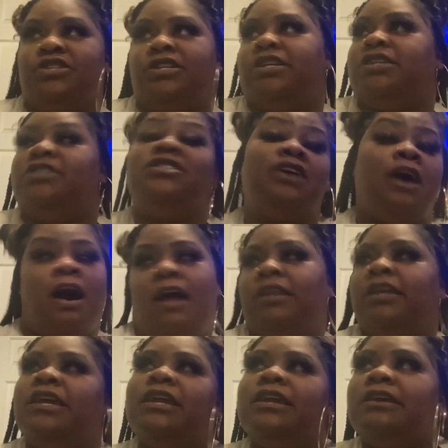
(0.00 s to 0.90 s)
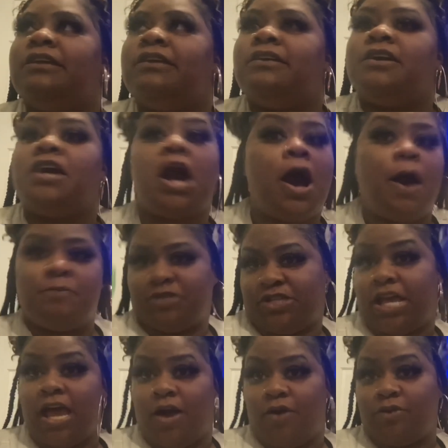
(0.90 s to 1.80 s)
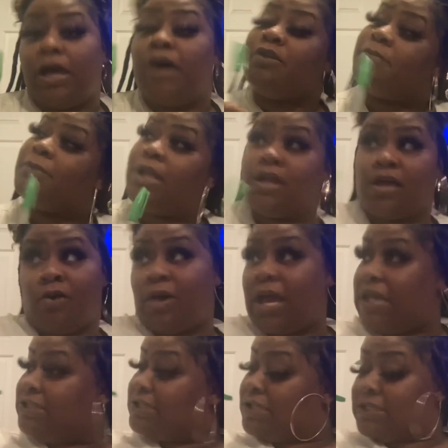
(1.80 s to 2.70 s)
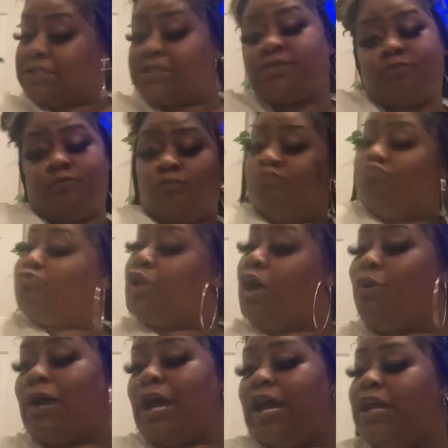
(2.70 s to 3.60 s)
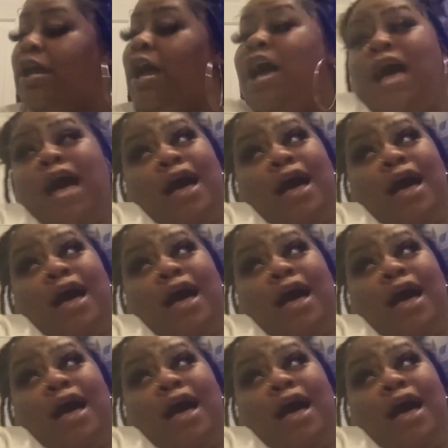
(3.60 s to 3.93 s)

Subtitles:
darling, calm down. I would have been like, okay, sis. Okay. I'm